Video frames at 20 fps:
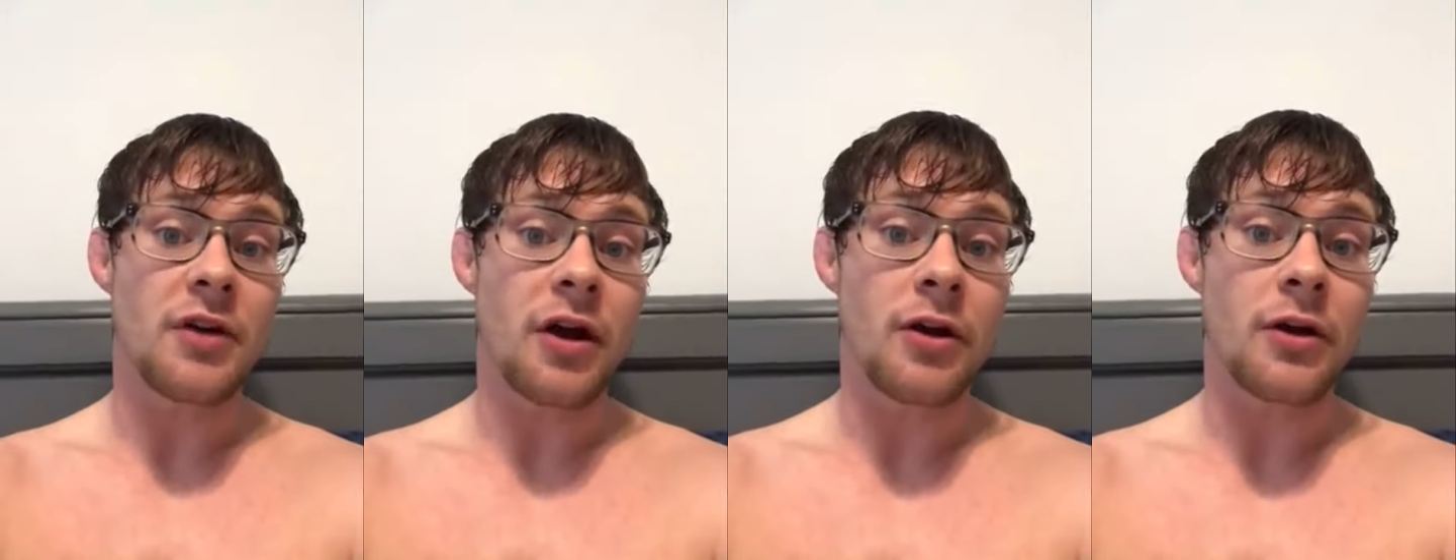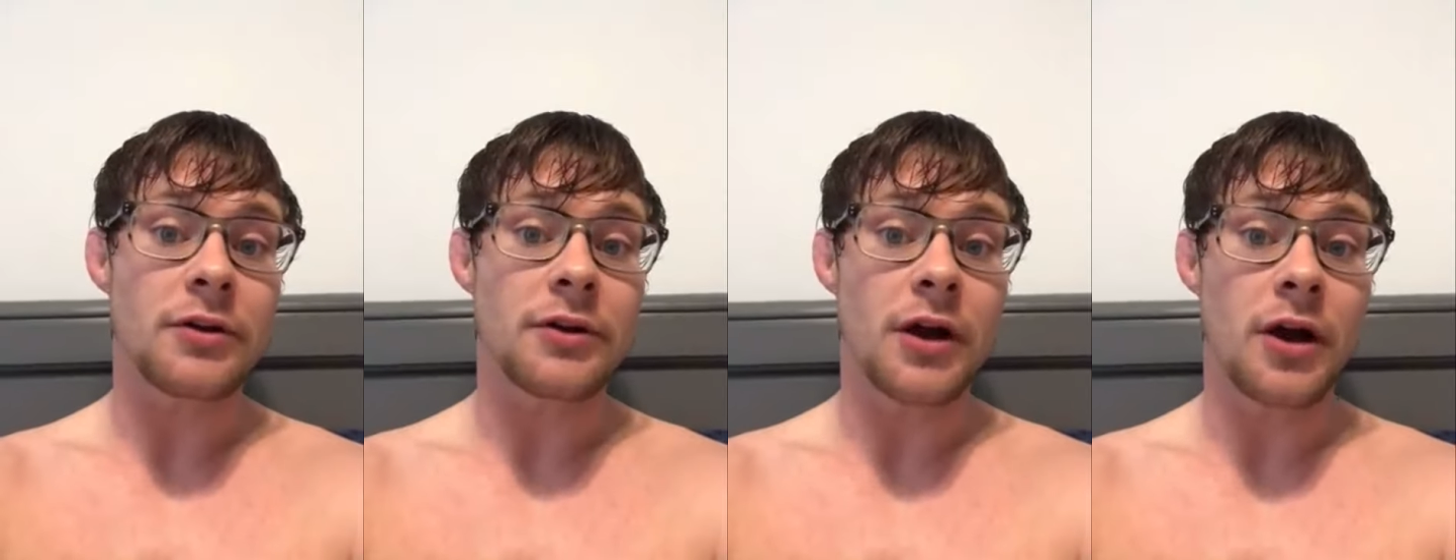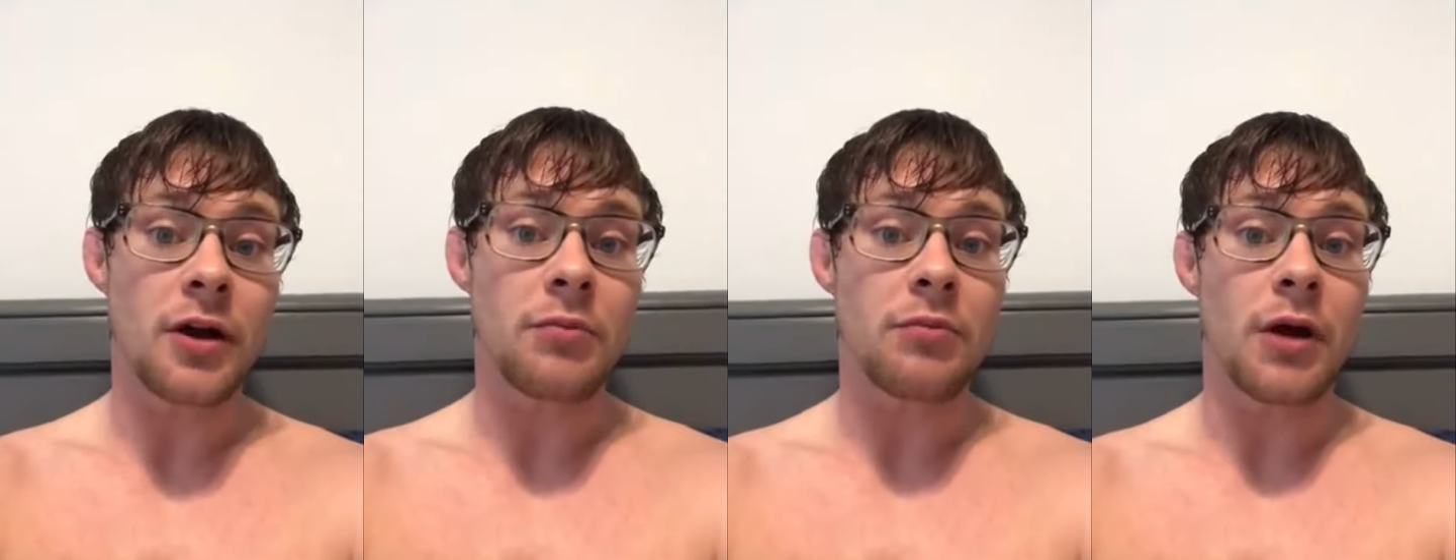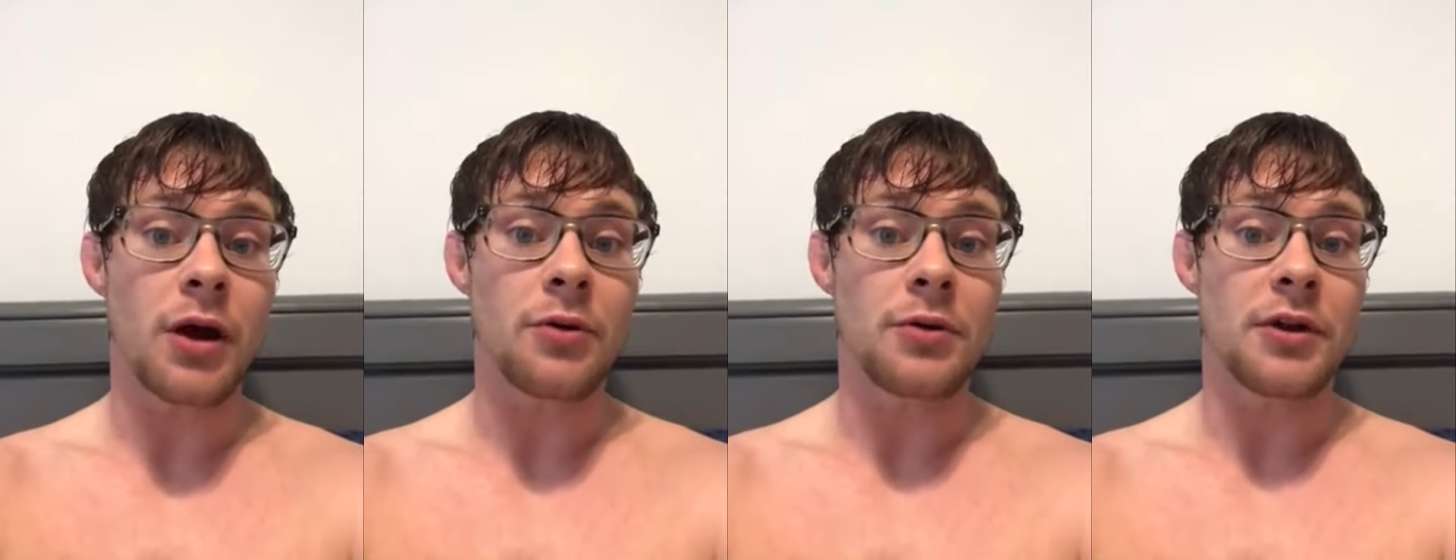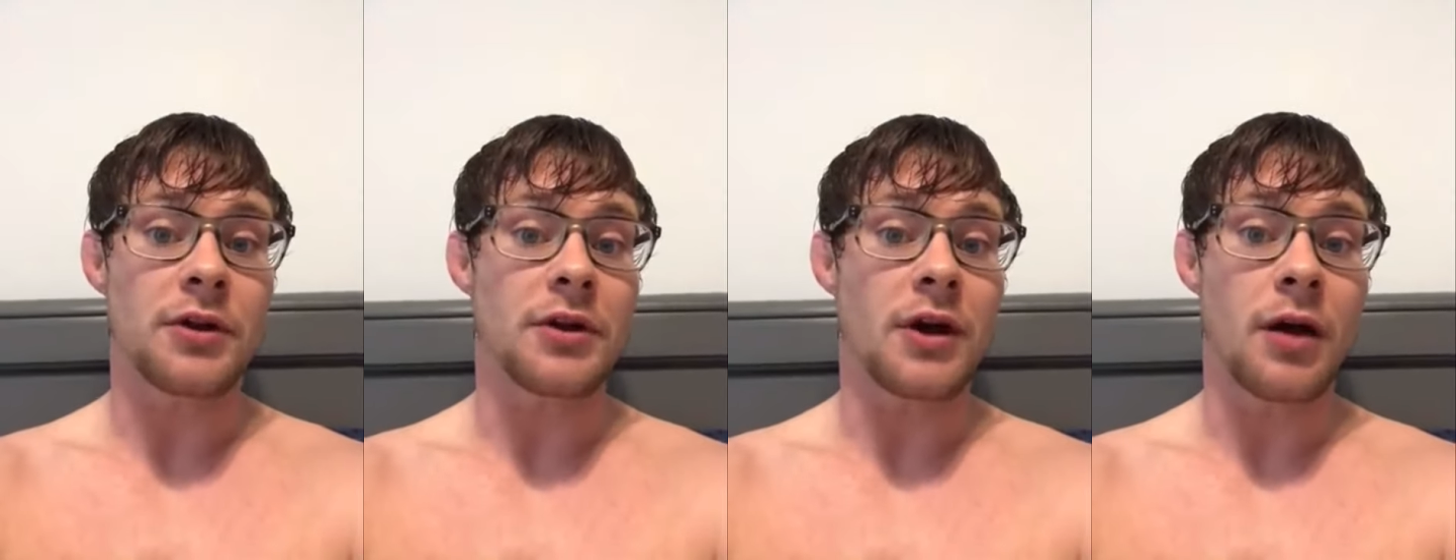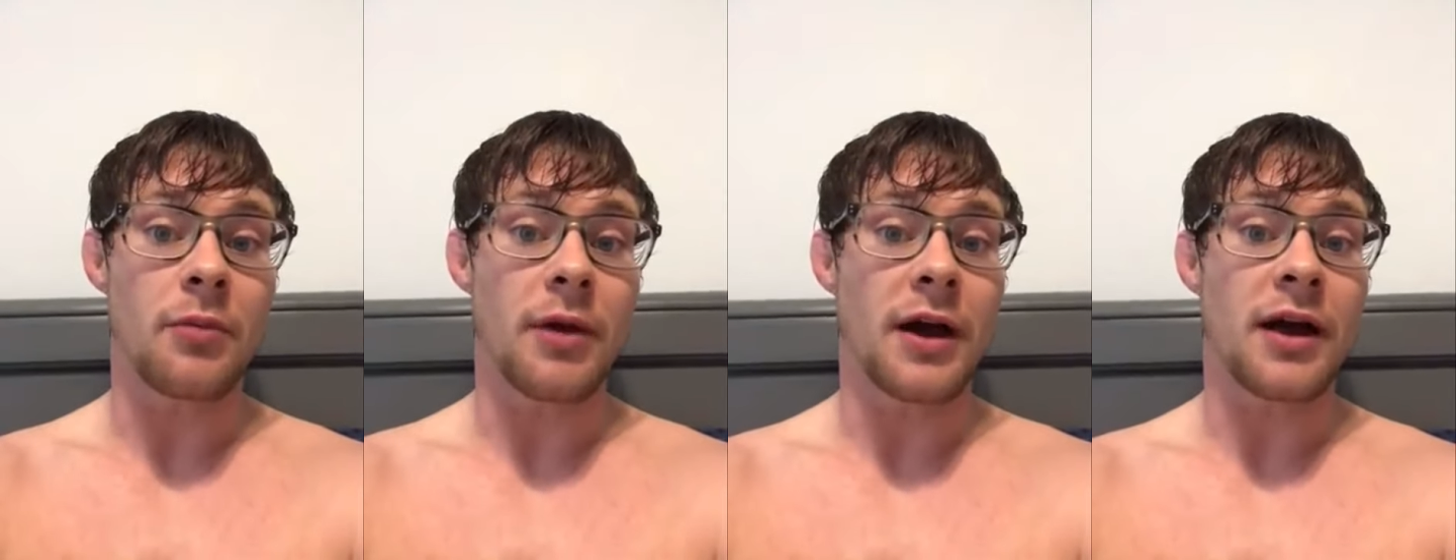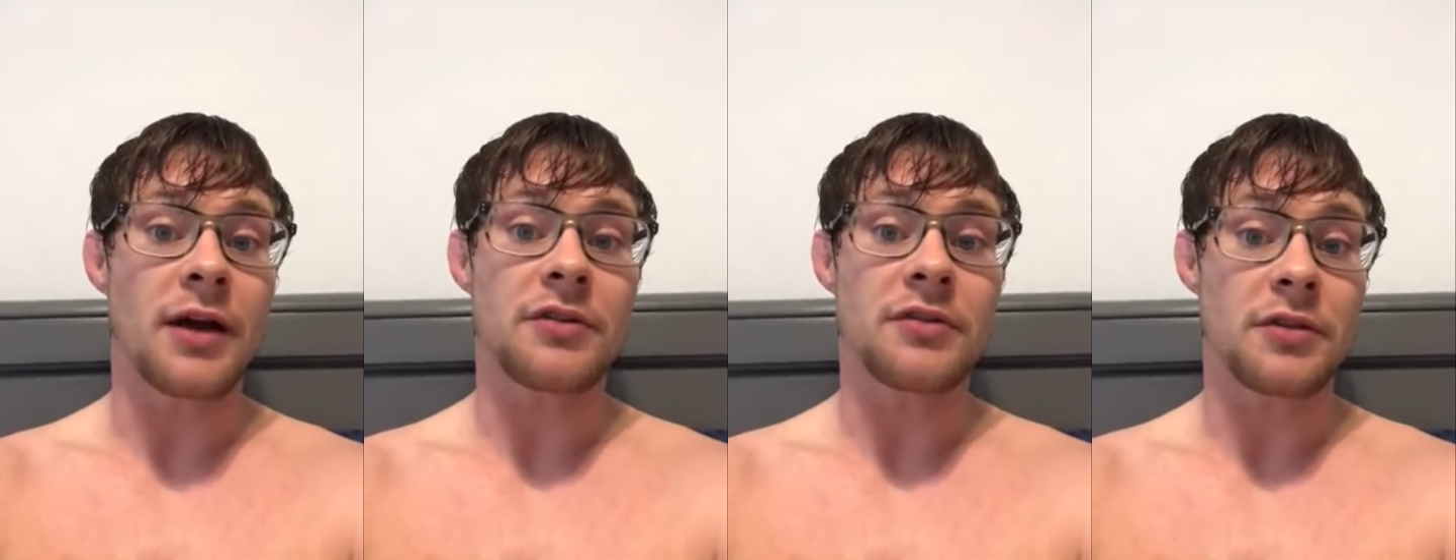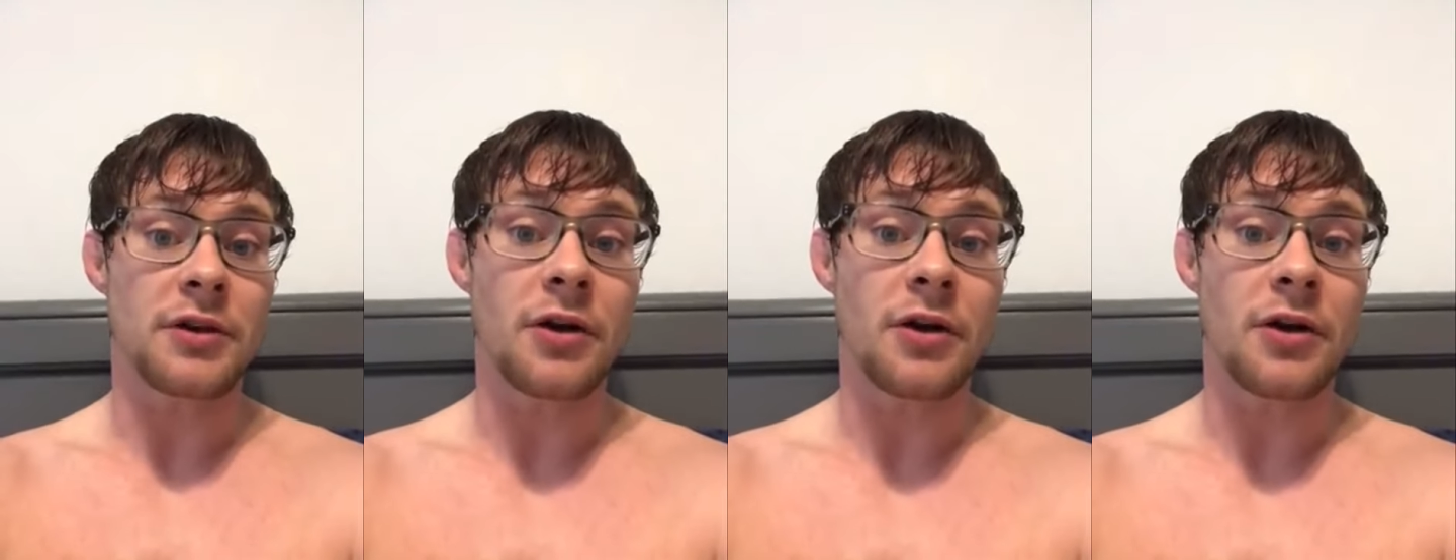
dollar duck boat, you dumbass.